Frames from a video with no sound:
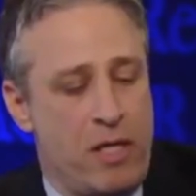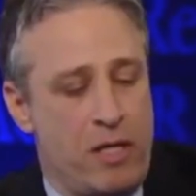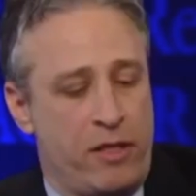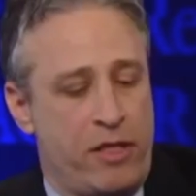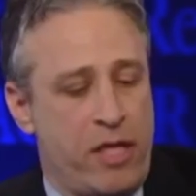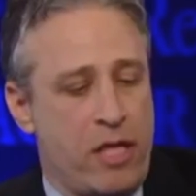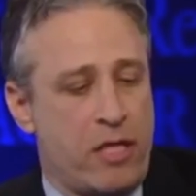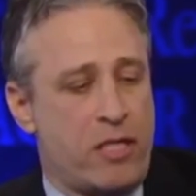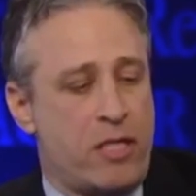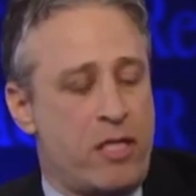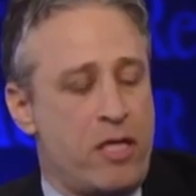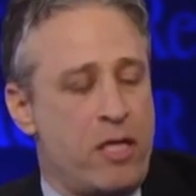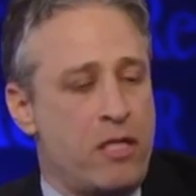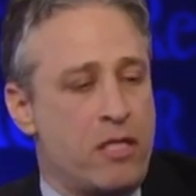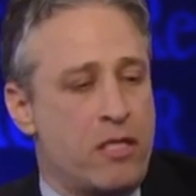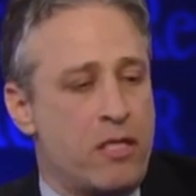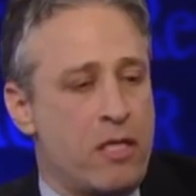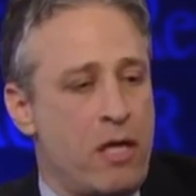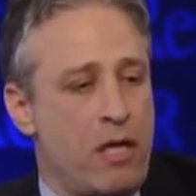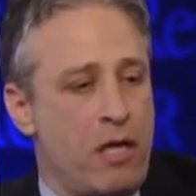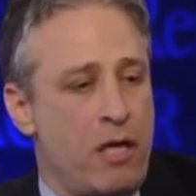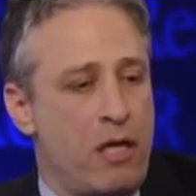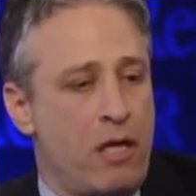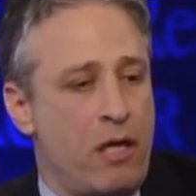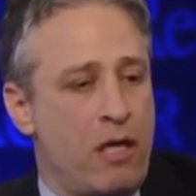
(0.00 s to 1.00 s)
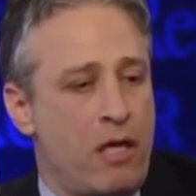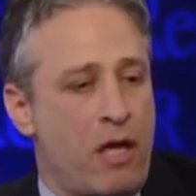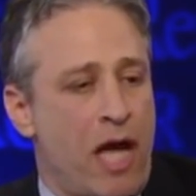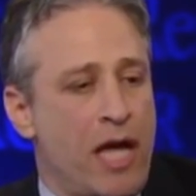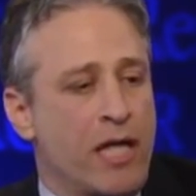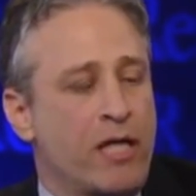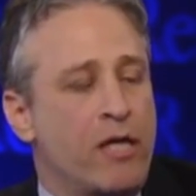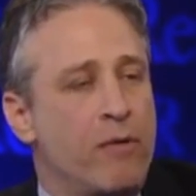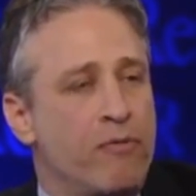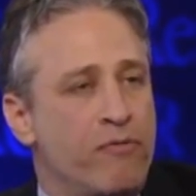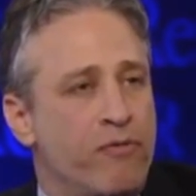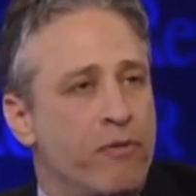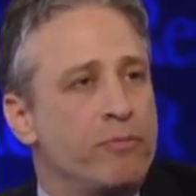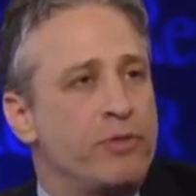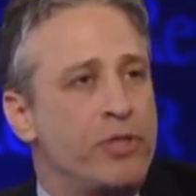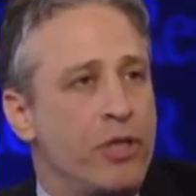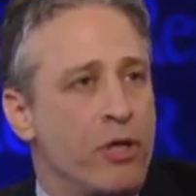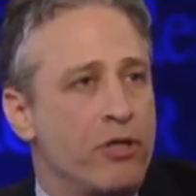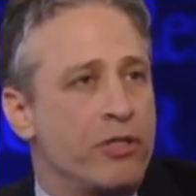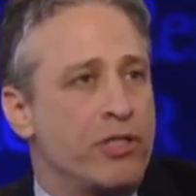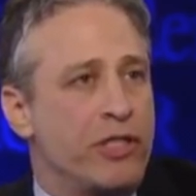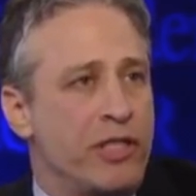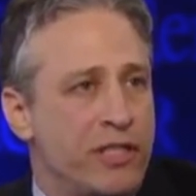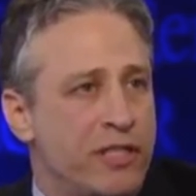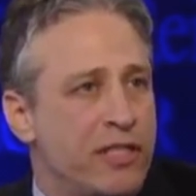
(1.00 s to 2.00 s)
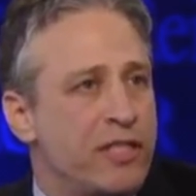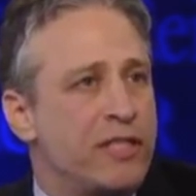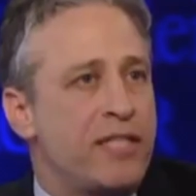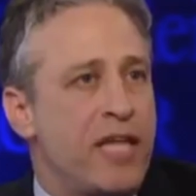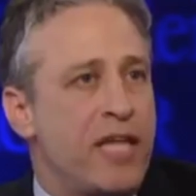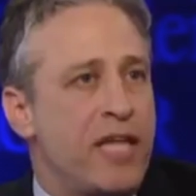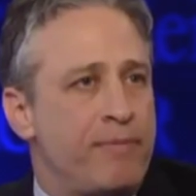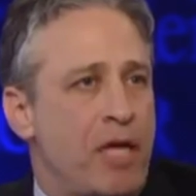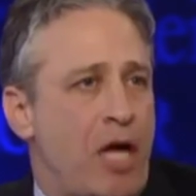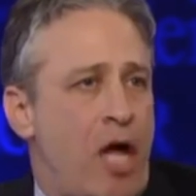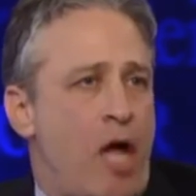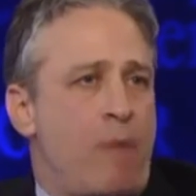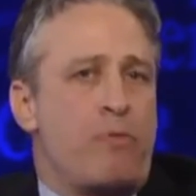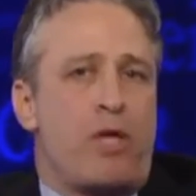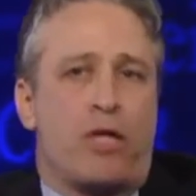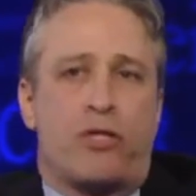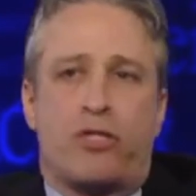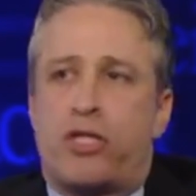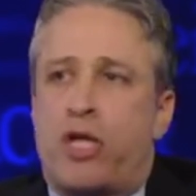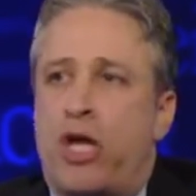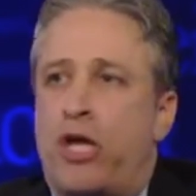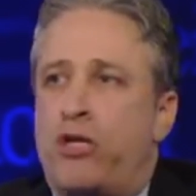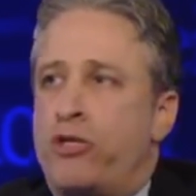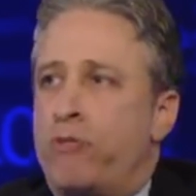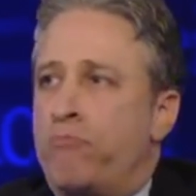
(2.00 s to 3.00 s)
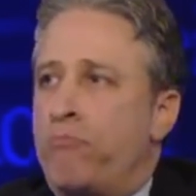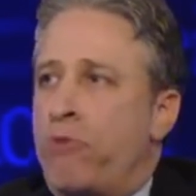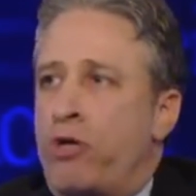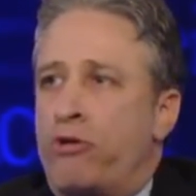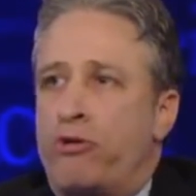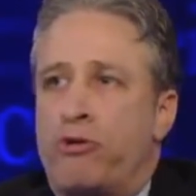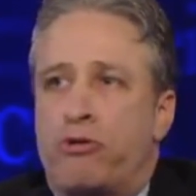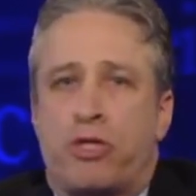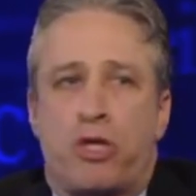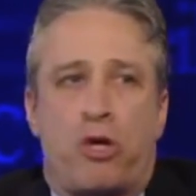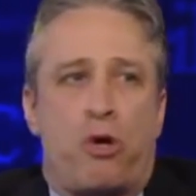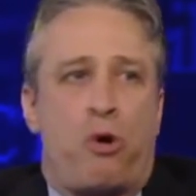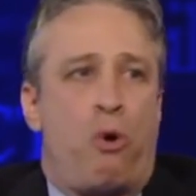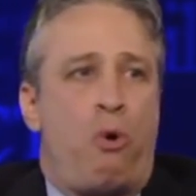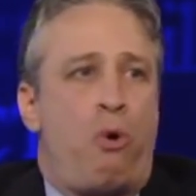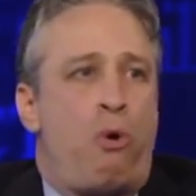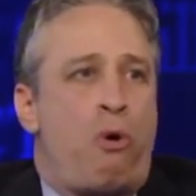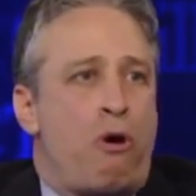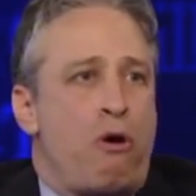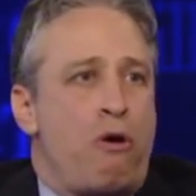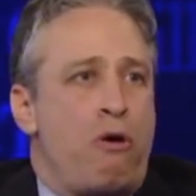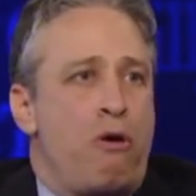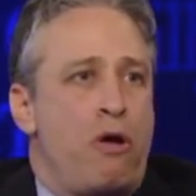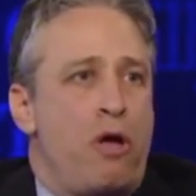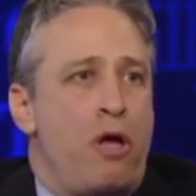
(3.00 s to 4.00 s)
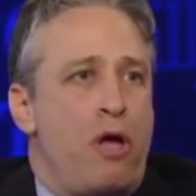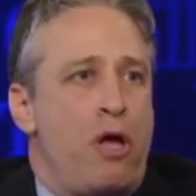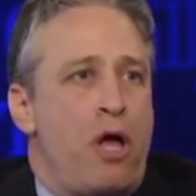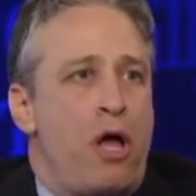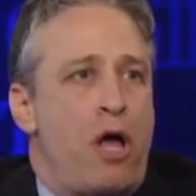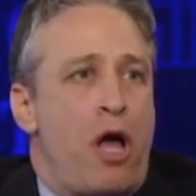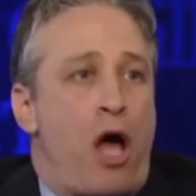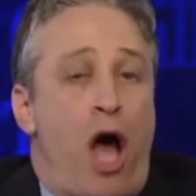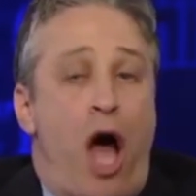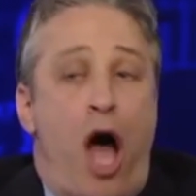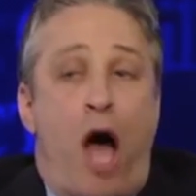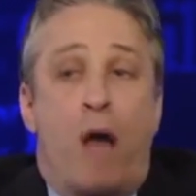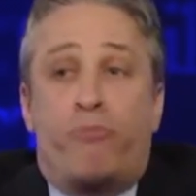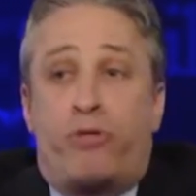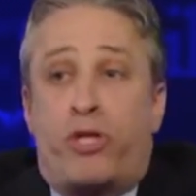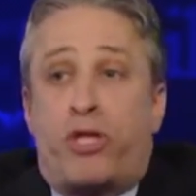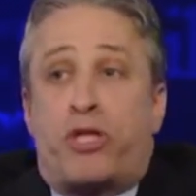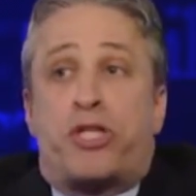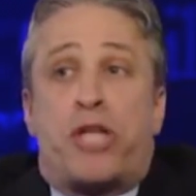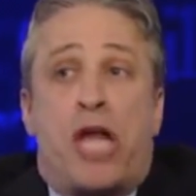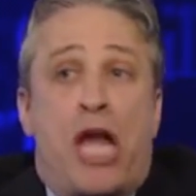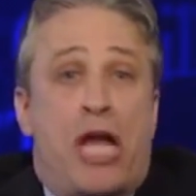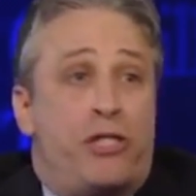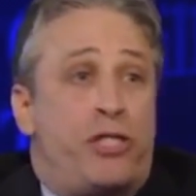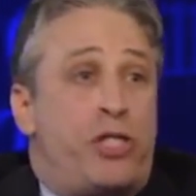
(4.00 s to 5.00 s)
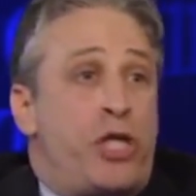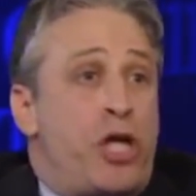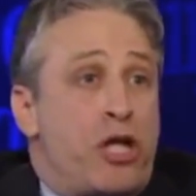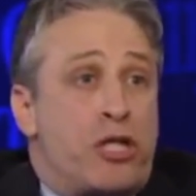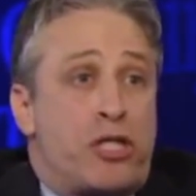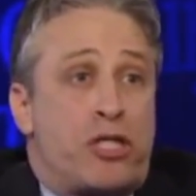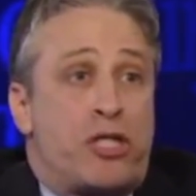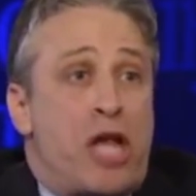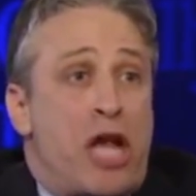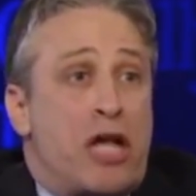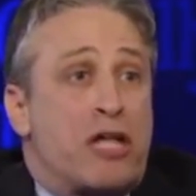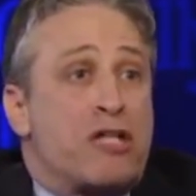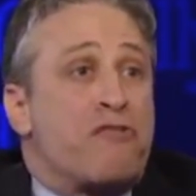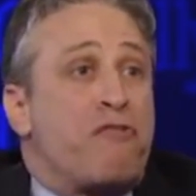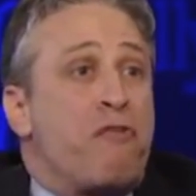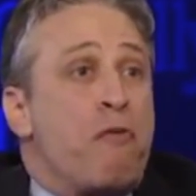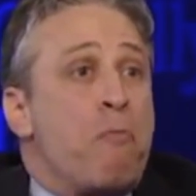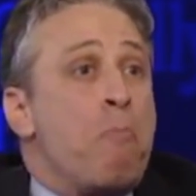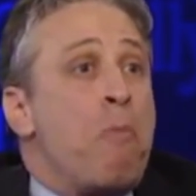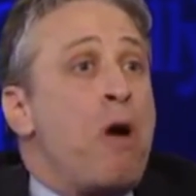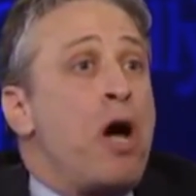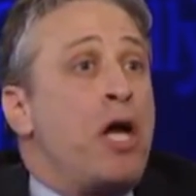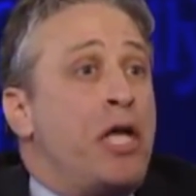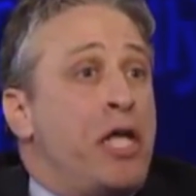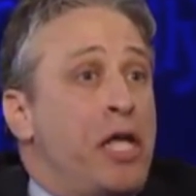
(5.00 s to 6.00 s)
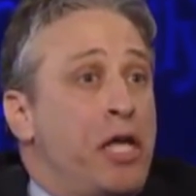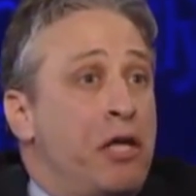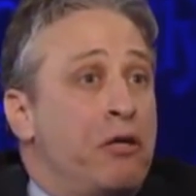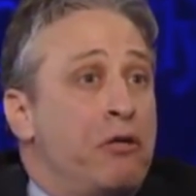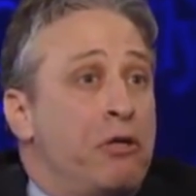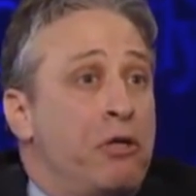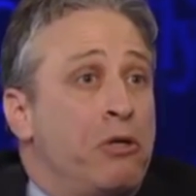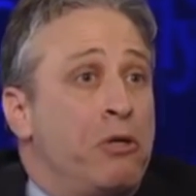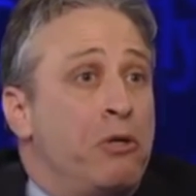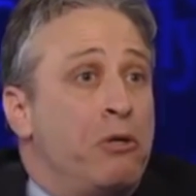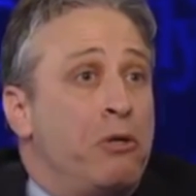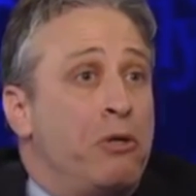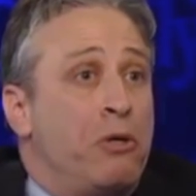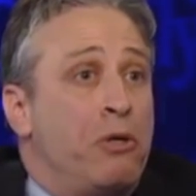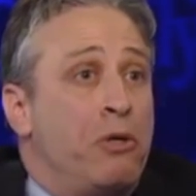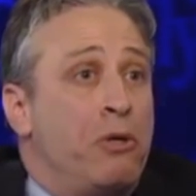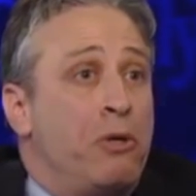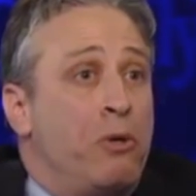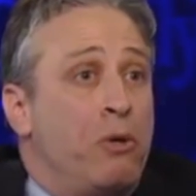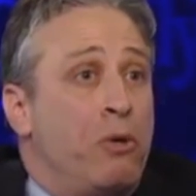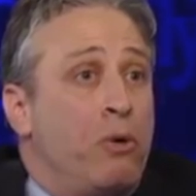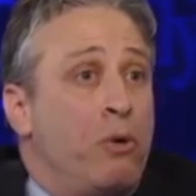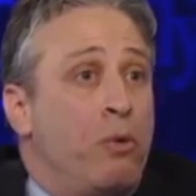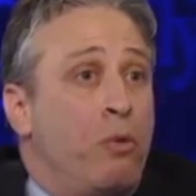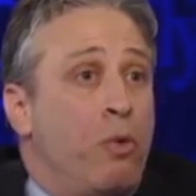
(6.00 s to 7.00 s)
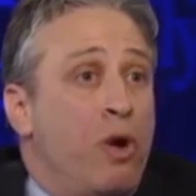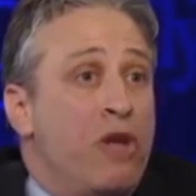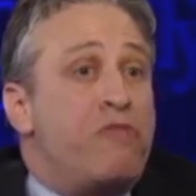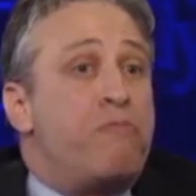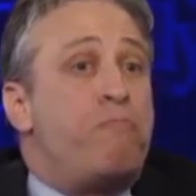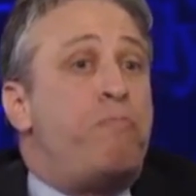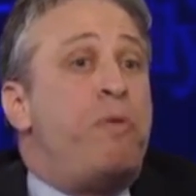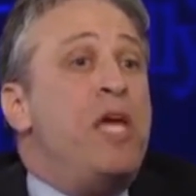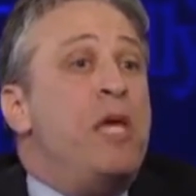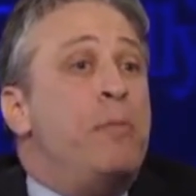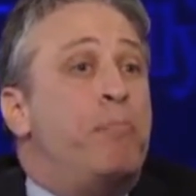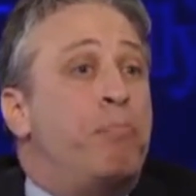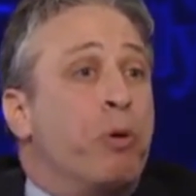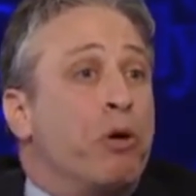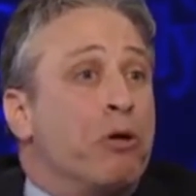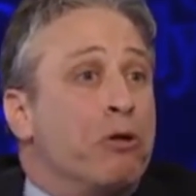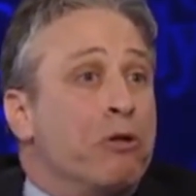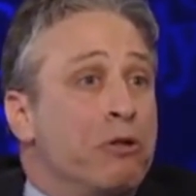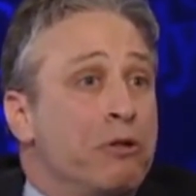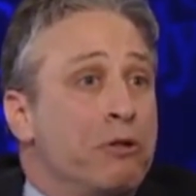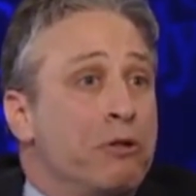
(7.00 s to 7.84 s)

This is, I come from Jersey. It's the same thing. I'm not saying your mother's a whore. I'm just saying she has sex for money with people.